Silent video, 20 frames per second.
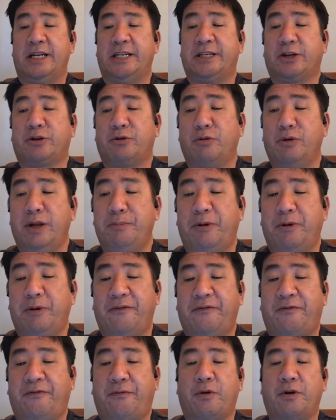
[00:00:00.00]
a decree
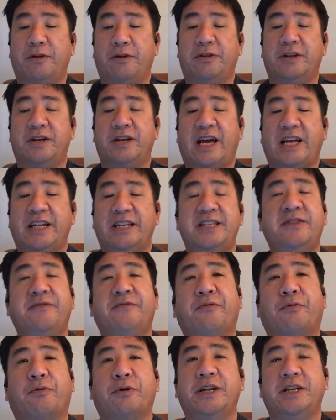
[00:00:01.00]
put forth in
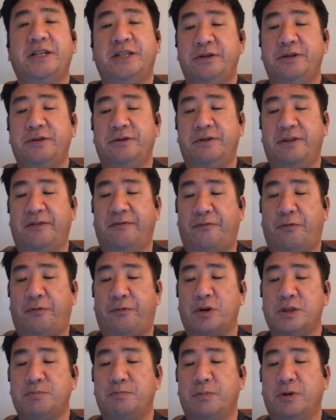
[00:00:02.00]
1942 that
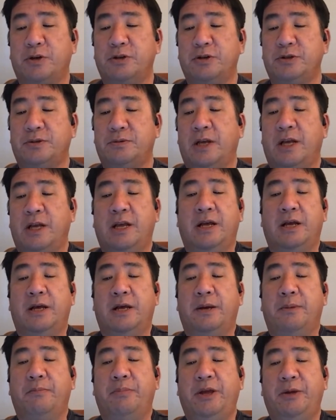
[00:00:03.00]
forced most
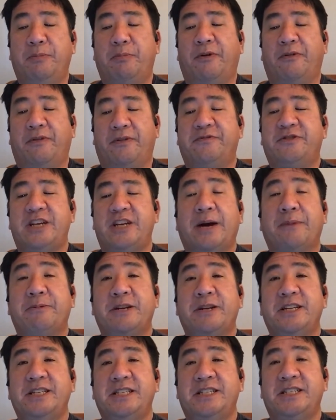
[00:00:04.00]
people of
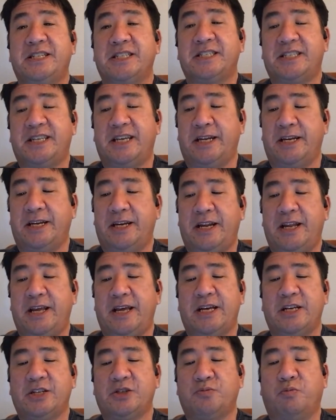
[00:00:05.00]
Japanese descent,
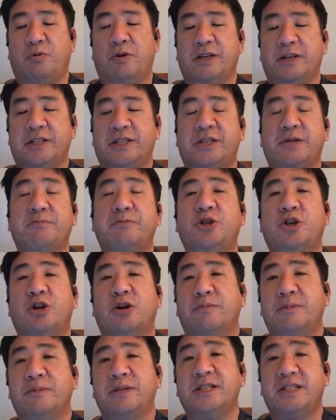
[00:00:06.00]
as well as some
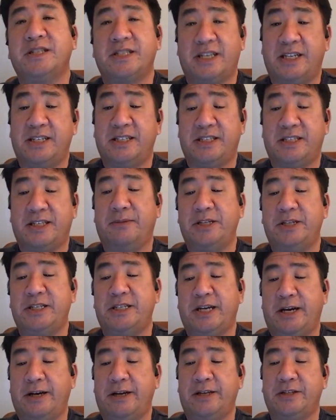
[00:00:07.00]
Germans and some
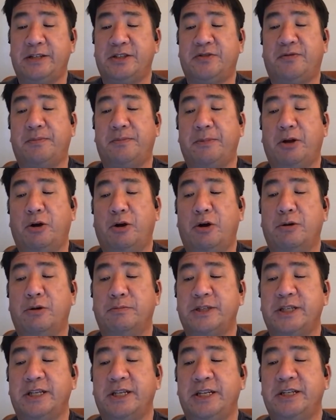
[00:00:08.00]
Italians, from their
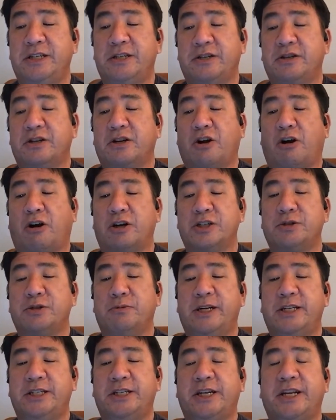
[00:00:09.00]
homes into
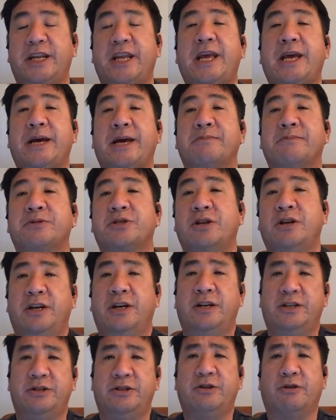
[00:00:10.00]
incarceration camps
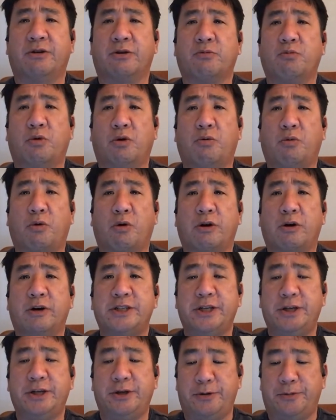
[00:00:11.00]
during World War
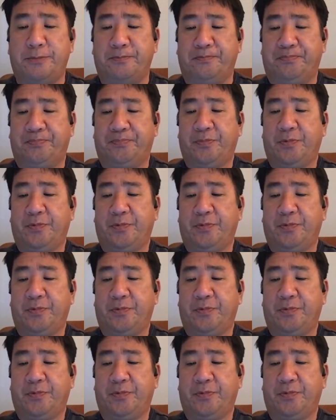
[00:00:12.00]
II.